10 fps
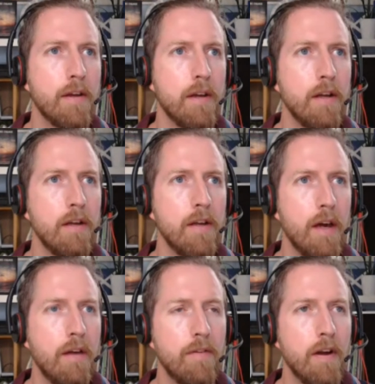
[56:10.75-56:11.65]
kind of
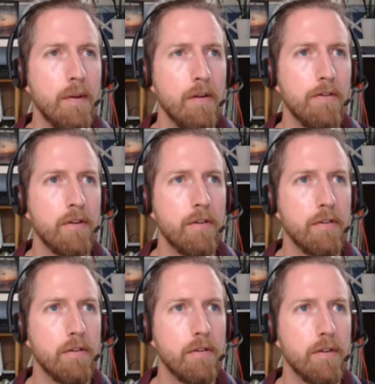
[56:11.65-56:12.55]
environmental,
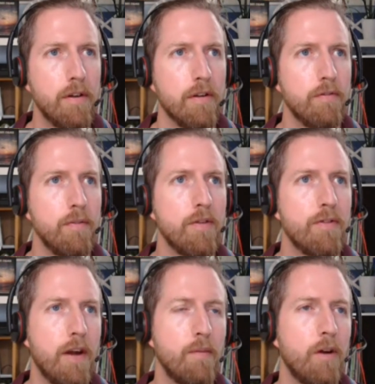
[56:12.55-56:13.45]
social, governance
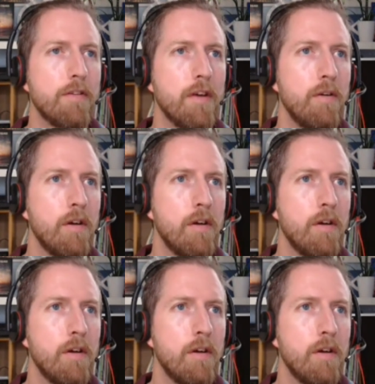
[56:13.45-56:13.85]
framework. So